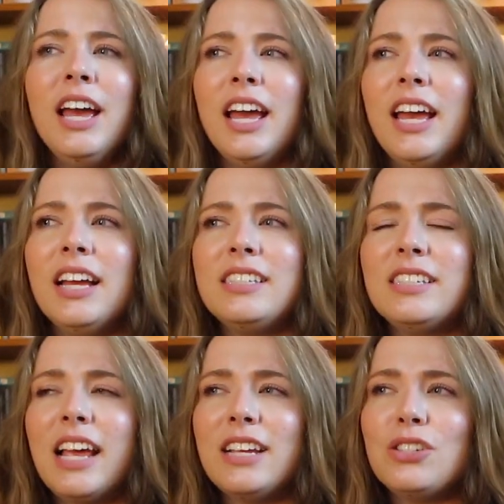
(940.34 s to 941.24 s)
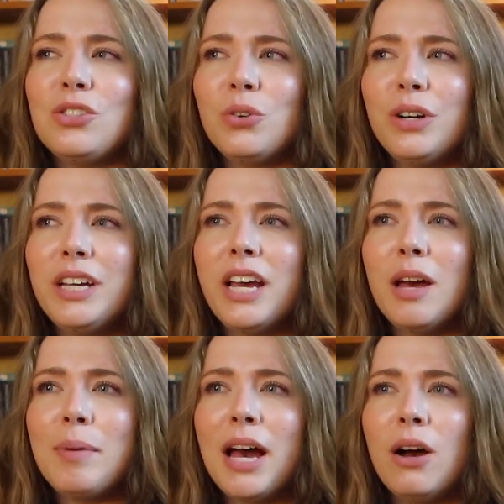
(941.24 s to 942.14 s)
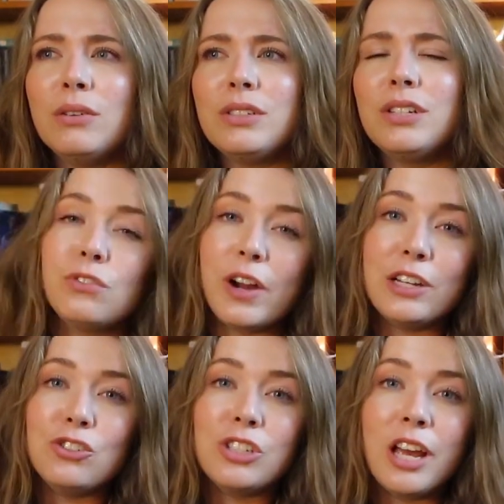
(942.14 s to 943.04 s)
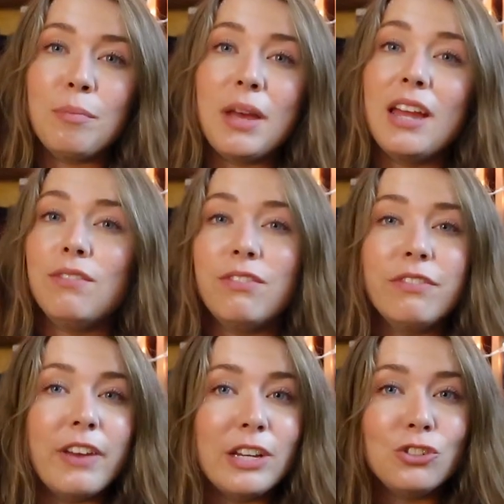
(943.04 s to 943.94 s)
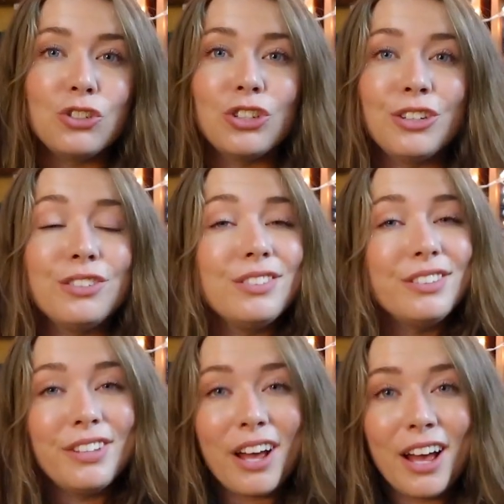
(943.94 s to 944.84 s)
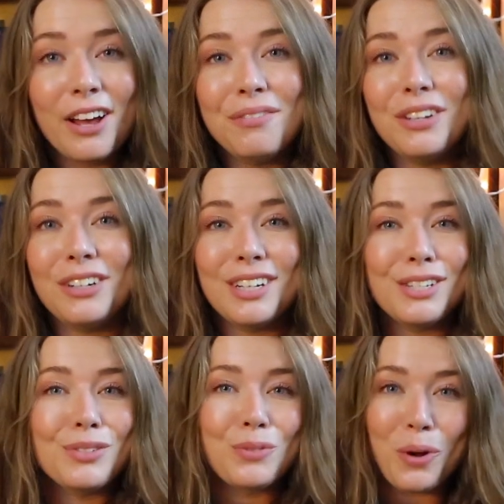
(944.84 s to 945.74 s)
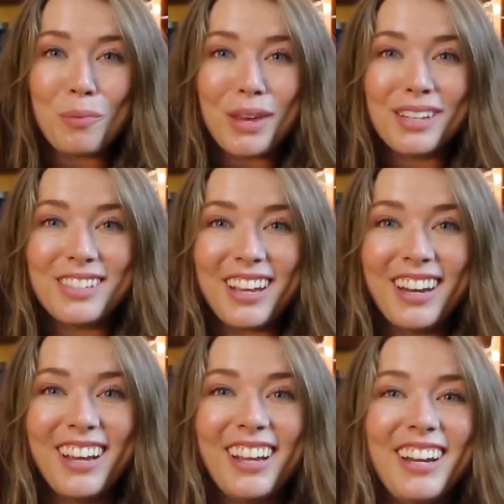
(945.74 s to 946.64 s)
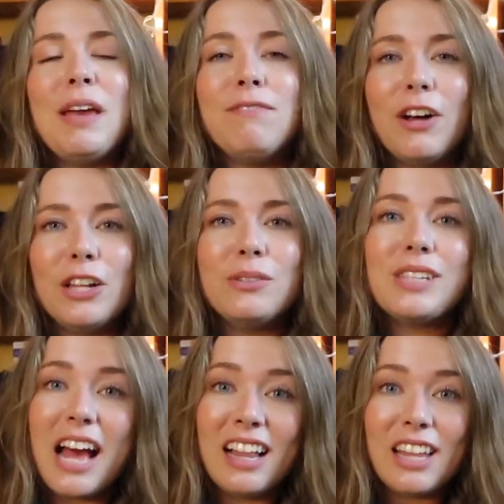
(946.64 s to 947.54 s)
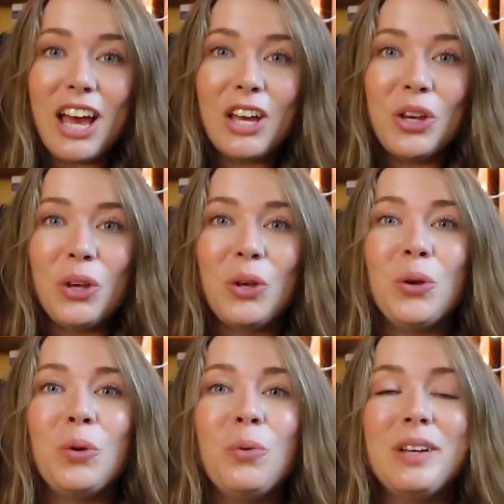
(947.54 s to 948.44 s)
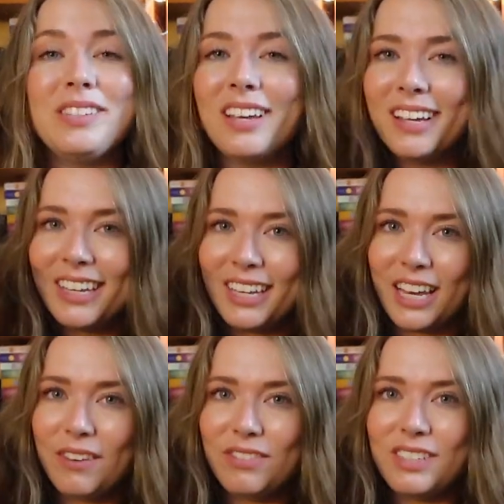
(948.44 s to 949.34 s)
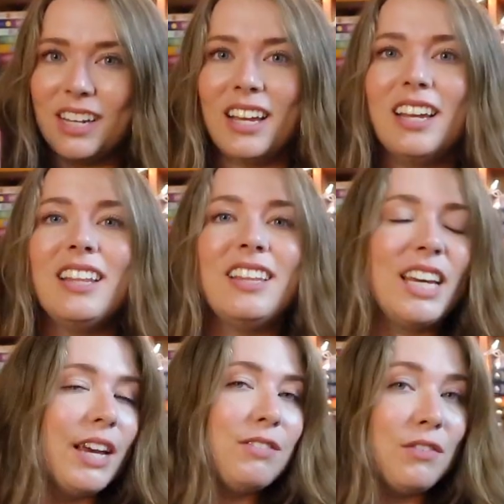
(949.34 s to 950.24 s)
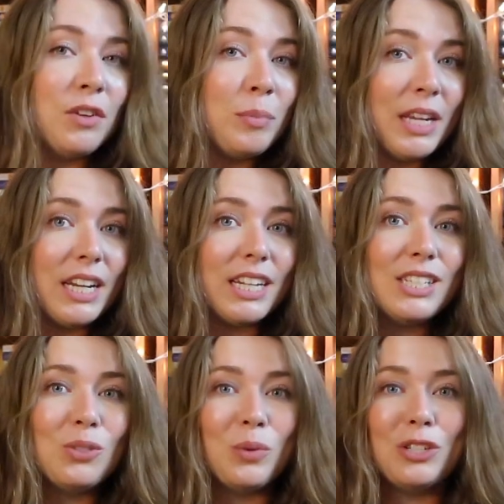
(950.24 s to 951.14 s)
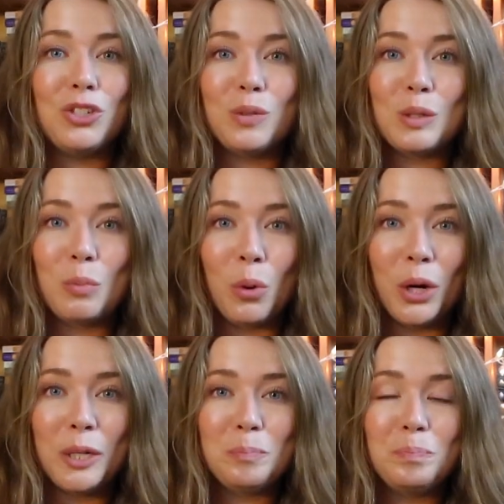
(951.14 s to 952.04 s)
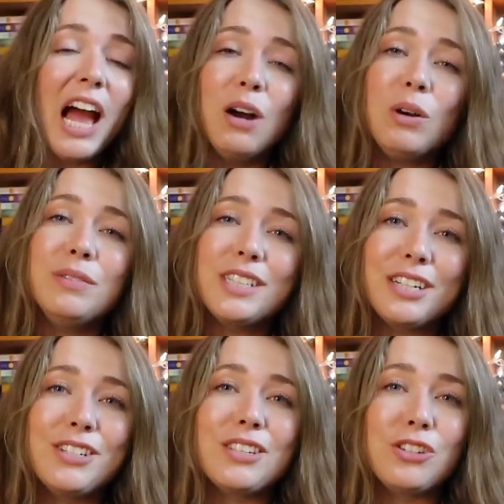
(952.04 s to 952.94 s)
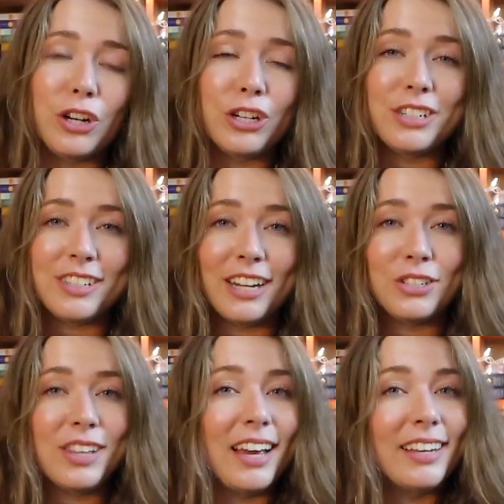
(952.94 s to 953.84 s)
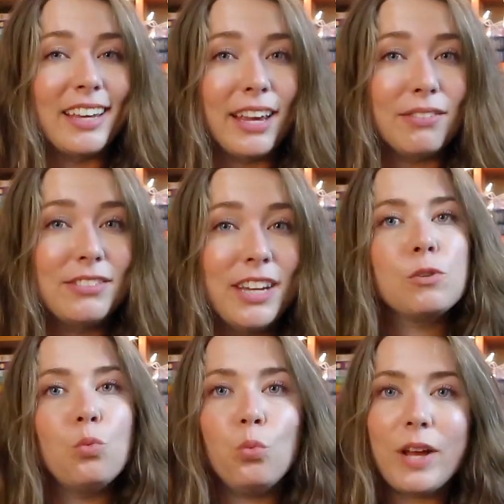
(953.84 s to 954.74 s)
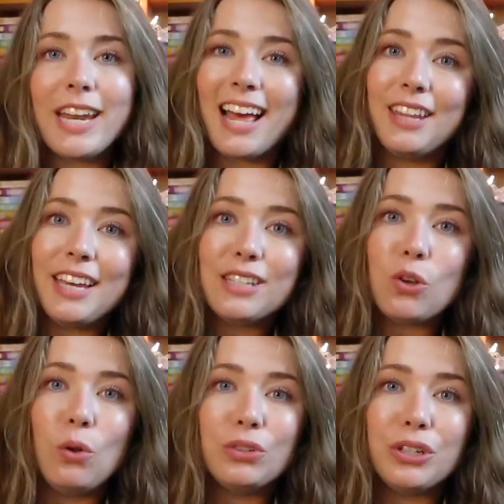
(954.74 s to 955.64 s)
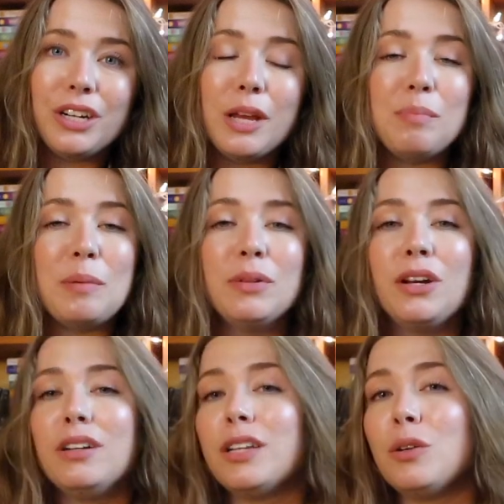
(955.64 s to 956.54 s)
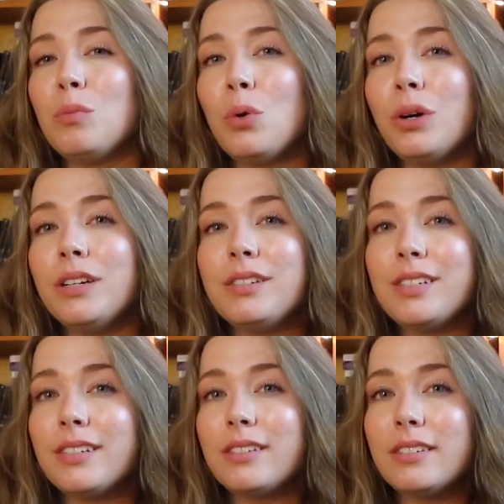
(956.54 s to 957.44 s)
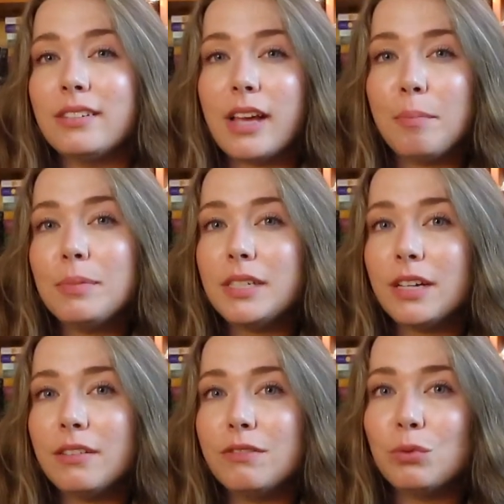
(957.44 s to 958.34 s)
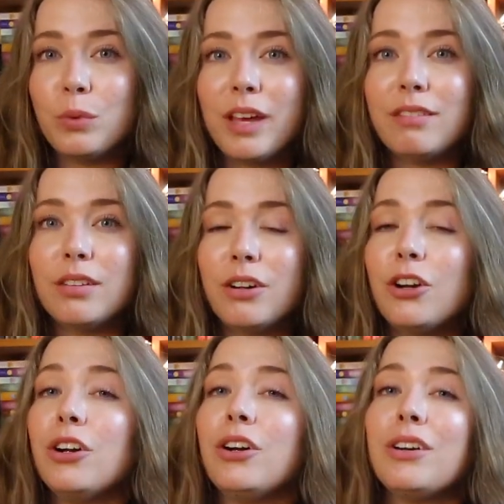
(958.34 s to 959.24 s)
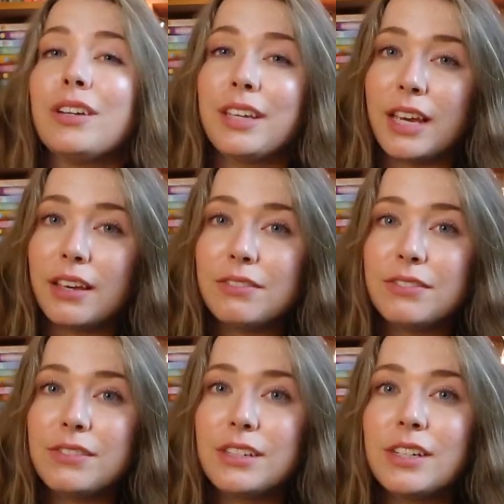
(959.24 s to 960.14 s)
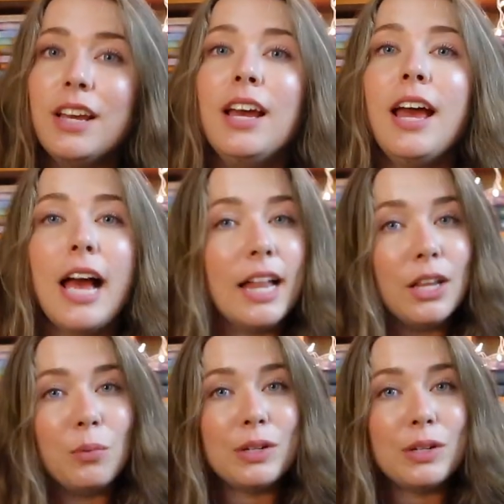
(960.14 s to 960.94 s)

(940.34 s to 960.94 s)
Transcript: It's a story about friendship, adventure, love. There is romance in it. It follows Ella, who was gifted the gift of obedience when she was born. However, there is a darker side to that gift. When Ella gets older and people are a little more deceptive with her gift, Ella